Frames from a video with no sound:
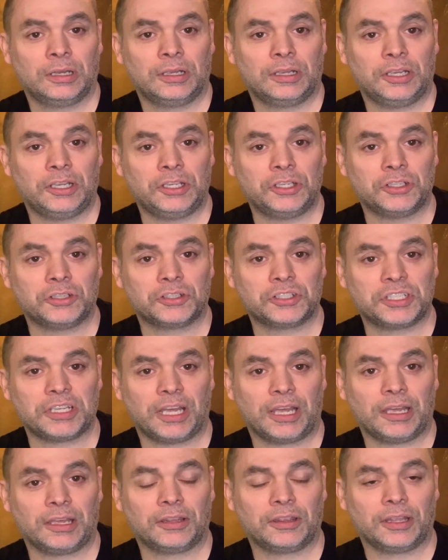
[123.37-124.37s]
in your
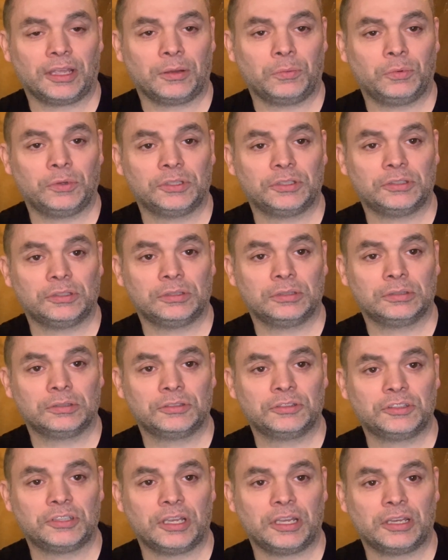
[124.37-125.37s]
tank. They will
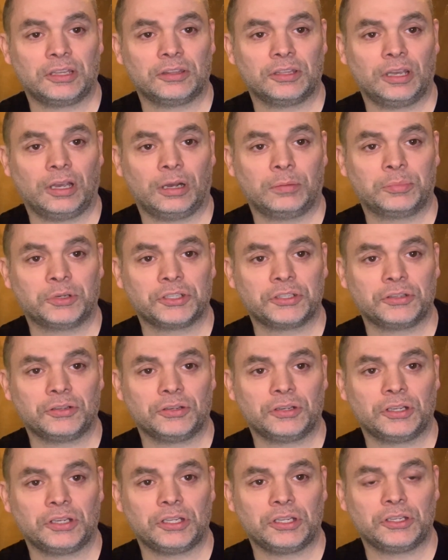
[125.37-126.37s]
take the
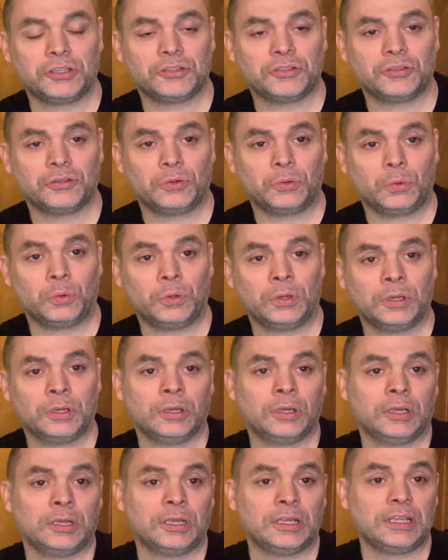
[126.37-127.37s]
opportunity to
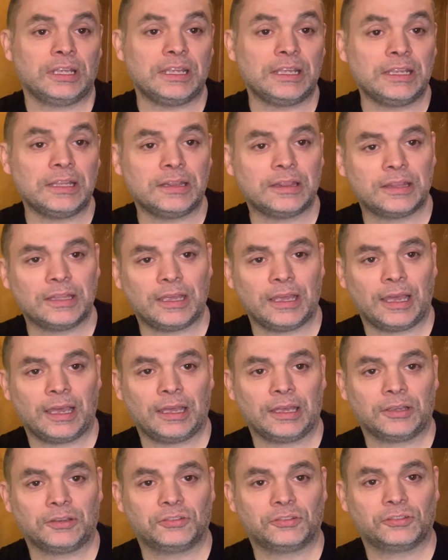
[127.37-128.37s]
eat the
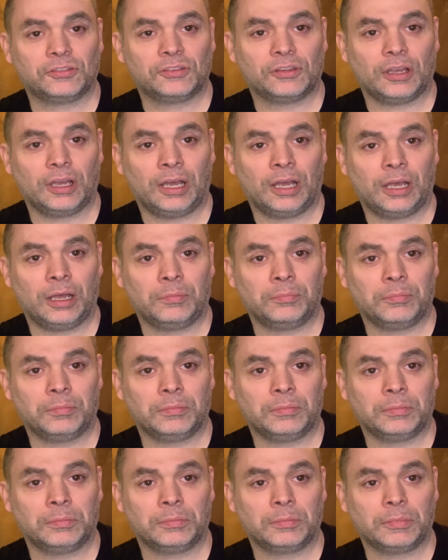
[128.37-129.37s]
eggs
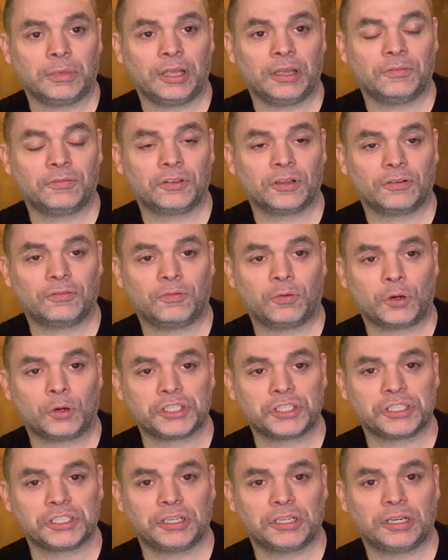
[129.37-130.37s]
if they're
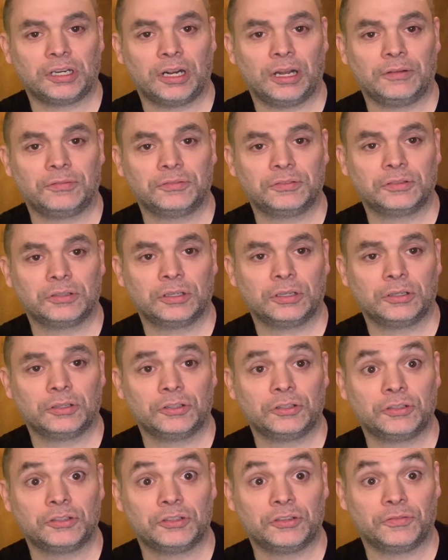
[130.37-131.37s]
fortunate enough
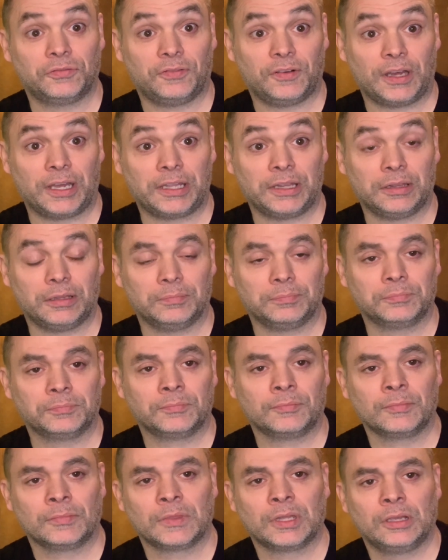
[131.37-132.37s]
to find them.
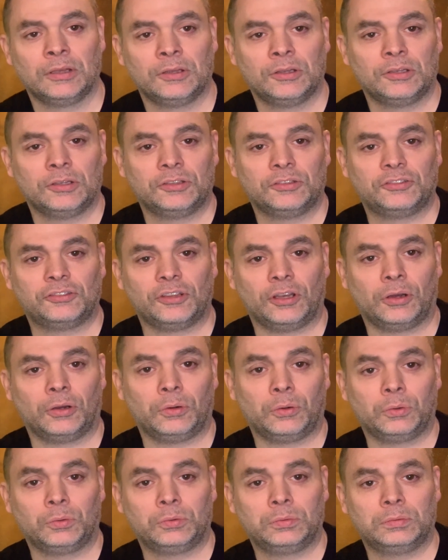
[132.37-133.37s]

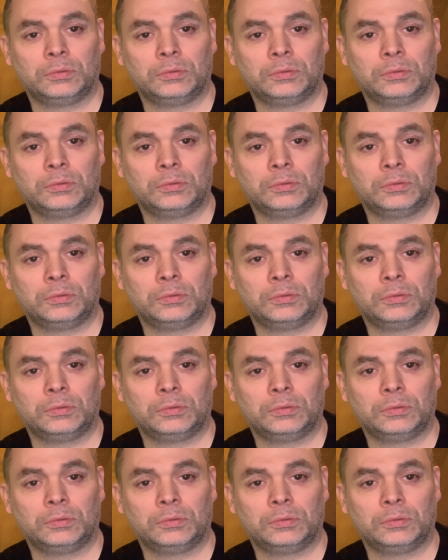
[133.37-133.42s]
So